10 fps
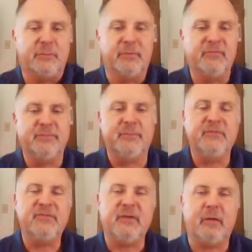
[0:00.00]

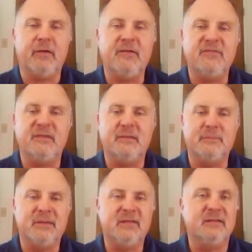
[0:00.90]
principles or is he
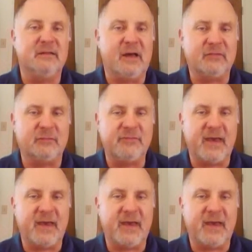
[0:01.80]
committing logical